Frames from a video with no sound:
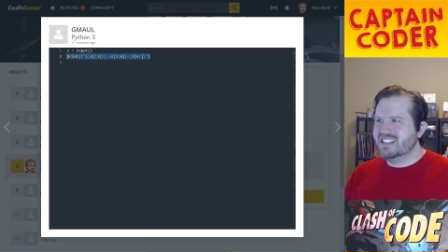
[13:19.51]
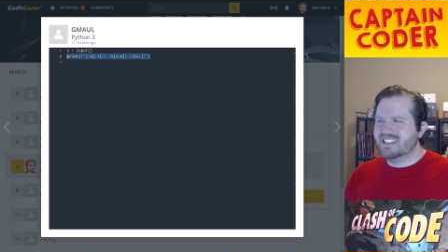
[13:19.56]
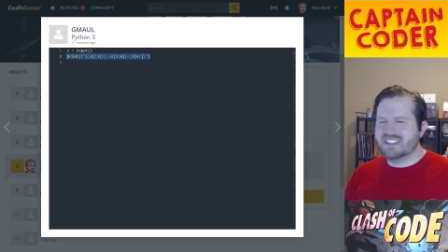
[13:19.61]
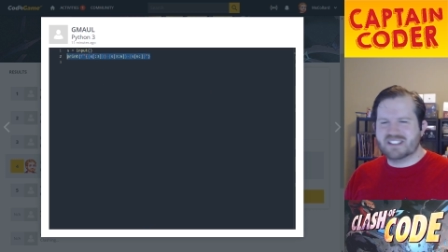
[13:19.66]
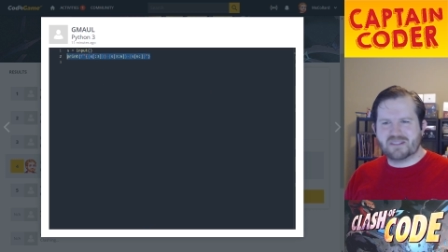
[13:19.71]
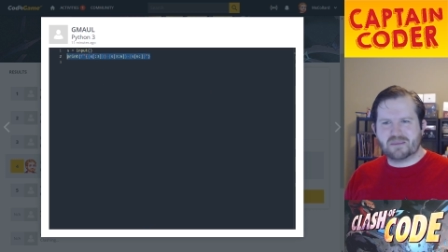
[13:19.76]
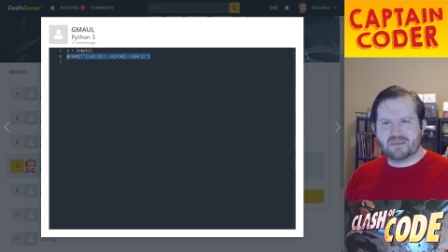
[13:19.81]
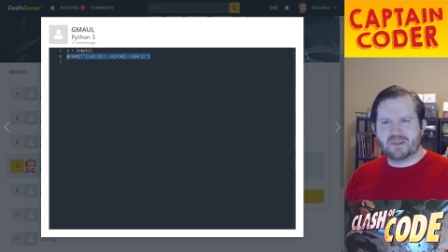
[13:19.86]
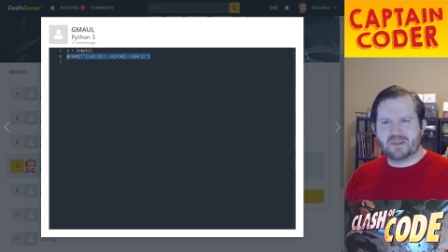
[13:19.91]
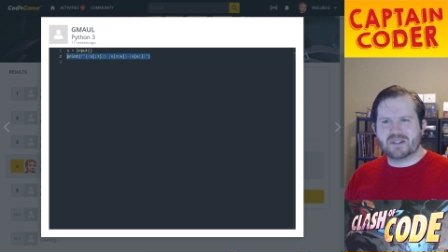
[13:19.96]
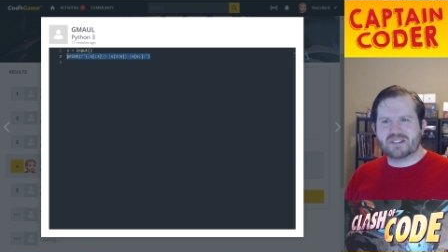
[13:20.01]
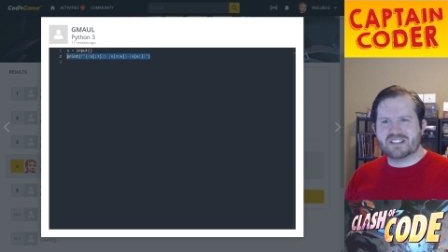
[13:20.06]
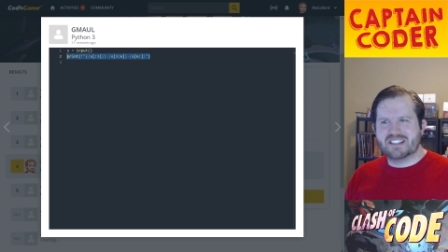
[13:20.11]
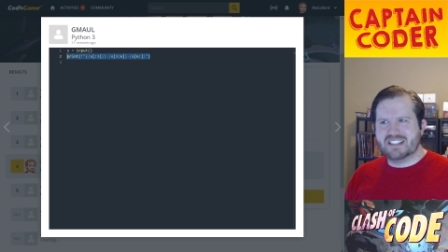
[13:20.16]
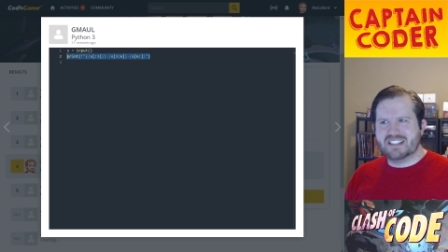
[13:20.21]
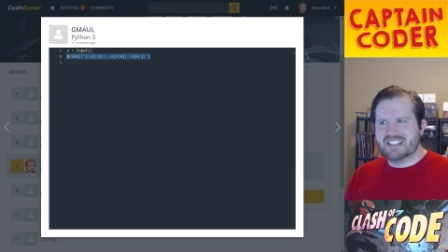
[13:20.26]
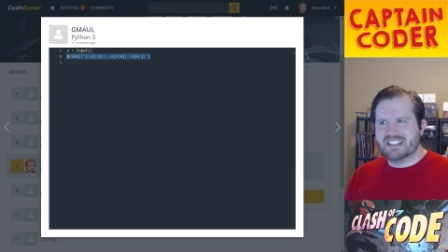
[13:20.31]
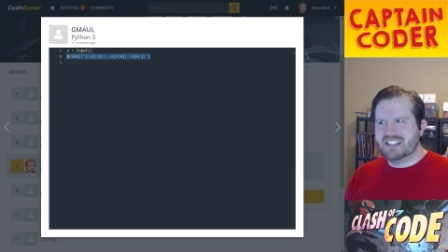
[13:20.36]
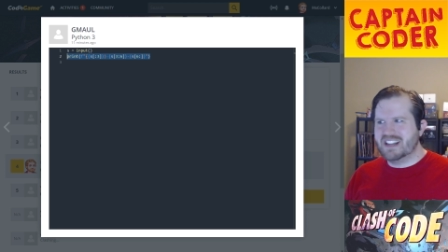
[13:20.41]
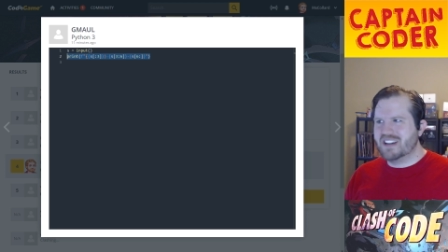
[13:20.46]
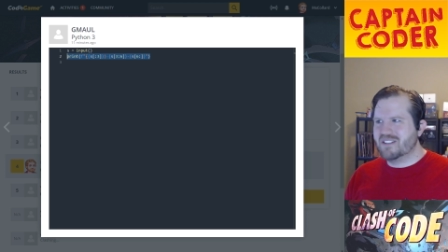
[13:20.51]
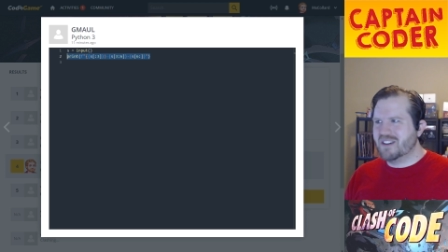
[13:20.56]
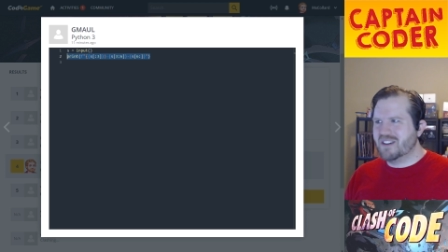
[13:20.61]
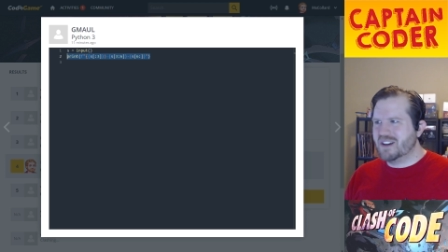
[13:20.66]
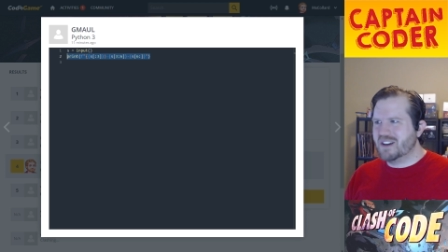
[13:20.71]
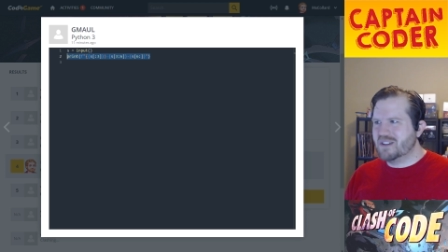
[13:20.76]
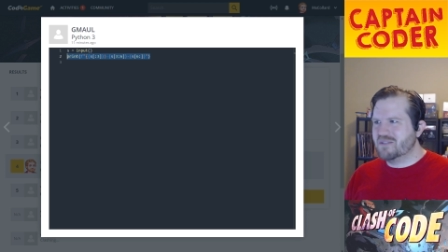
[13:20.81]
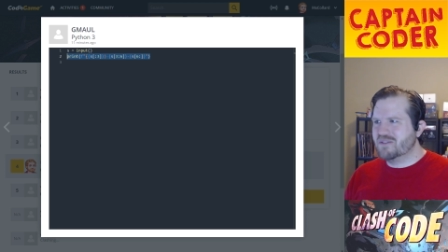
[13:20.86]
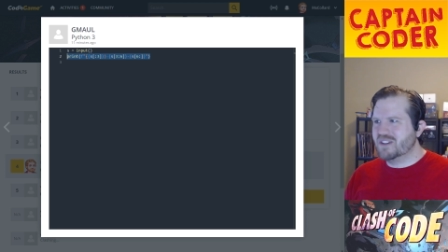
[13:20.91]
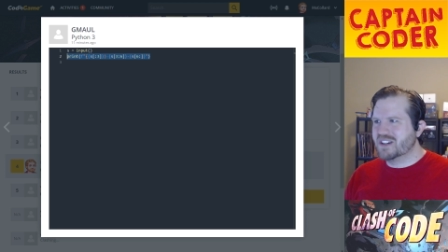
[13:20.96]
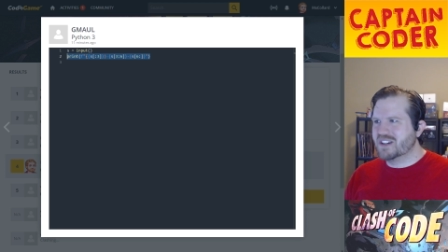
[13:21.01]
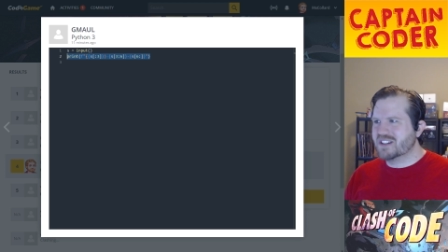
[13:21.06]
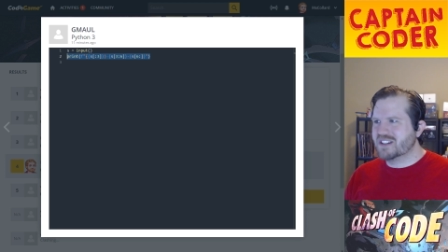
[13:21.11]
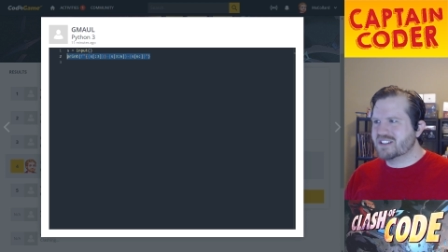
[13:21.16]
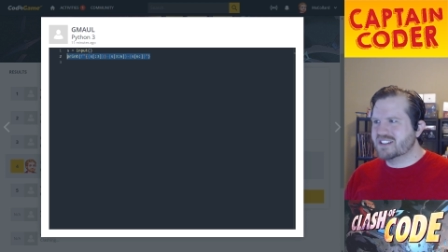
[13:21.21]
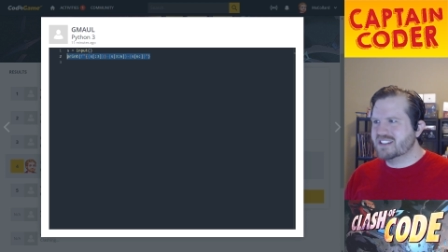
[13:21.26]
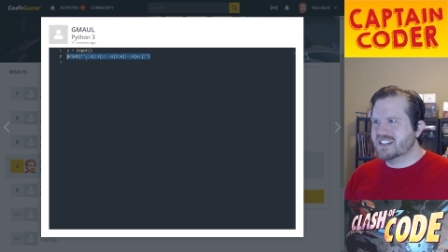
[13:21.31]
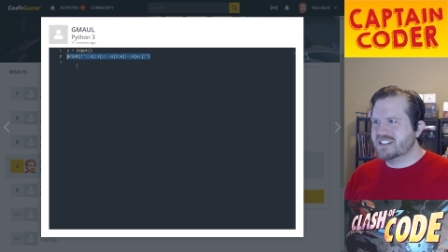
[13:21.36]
This person did not write a function.